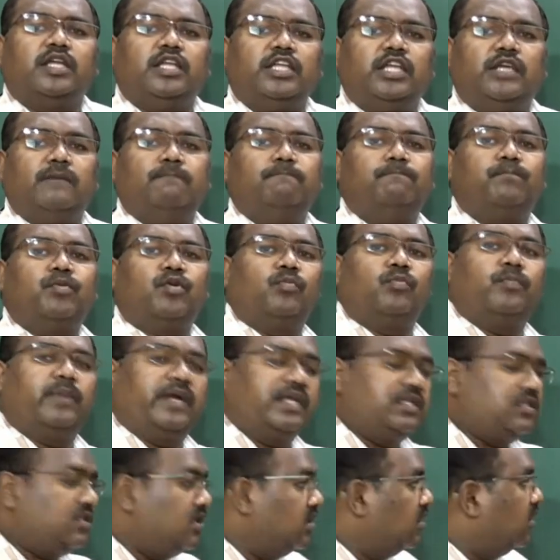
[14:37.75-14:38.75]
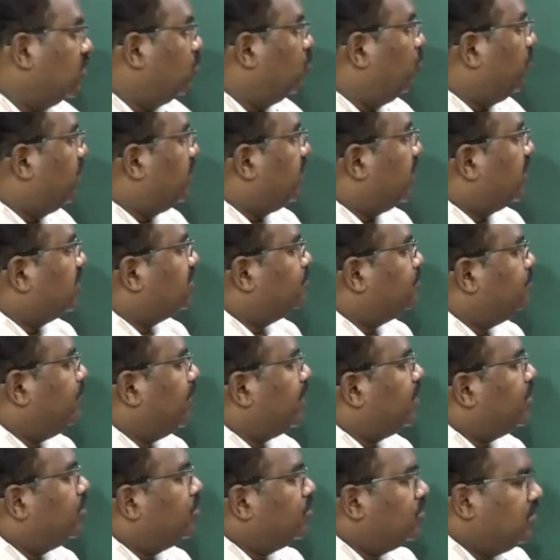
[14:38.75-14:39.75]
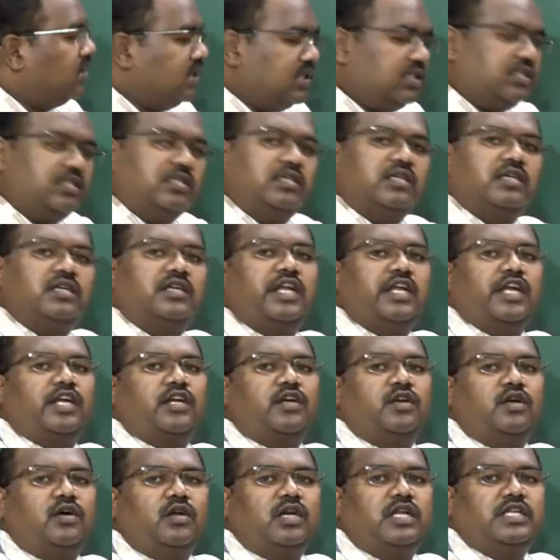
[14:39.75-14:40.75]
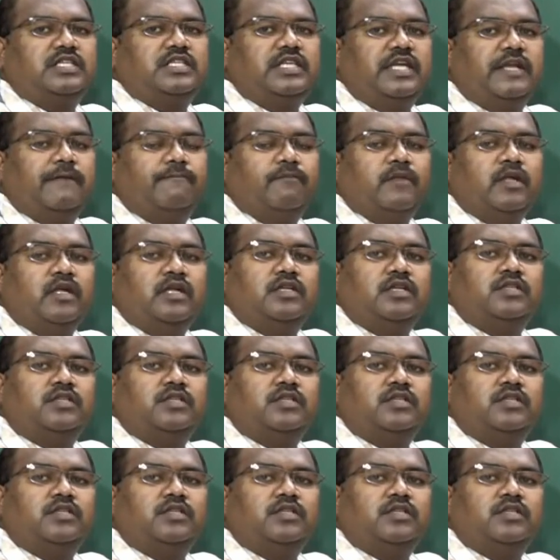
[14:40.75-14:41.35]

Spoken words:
improvements with respect to this technology.